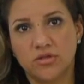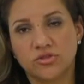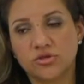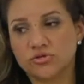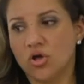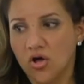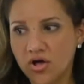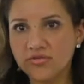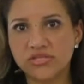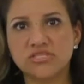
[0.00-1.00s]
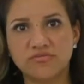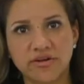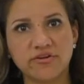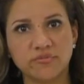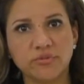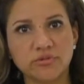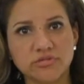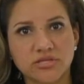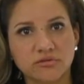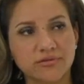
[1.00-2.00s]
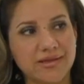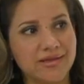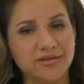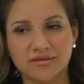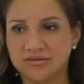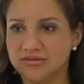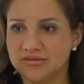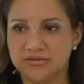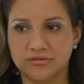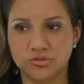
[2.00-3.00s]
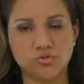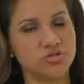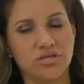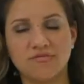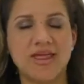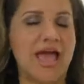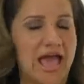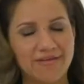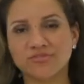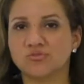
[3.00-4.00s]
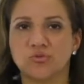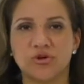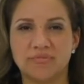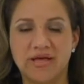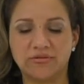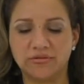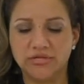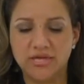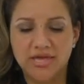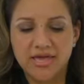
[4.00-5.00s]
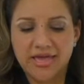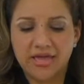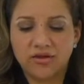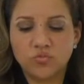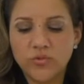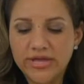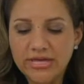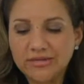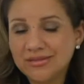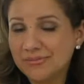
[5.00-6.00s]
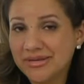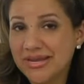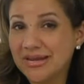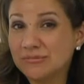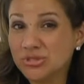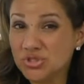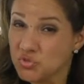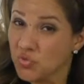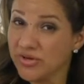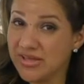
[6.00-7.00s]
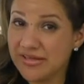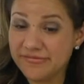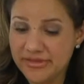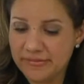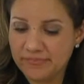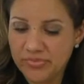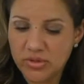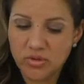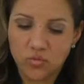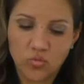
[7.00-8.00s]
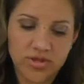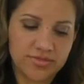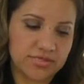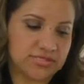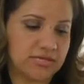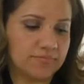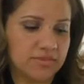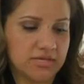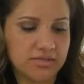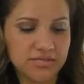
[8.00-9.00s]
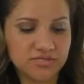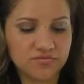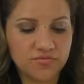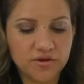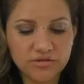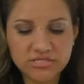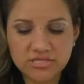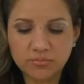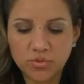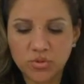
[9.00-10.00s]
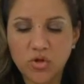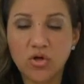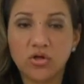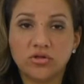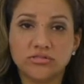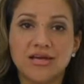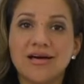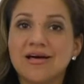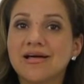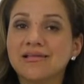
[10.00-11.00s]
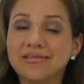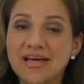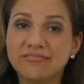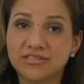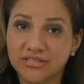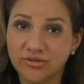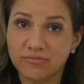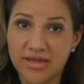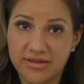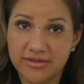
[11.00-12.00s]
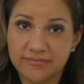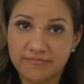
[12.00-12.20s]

There's all these variables that are like, you shouldn't even have to worry about. And we can eliminate a majority of them with something that's very simple called a lavalier mic.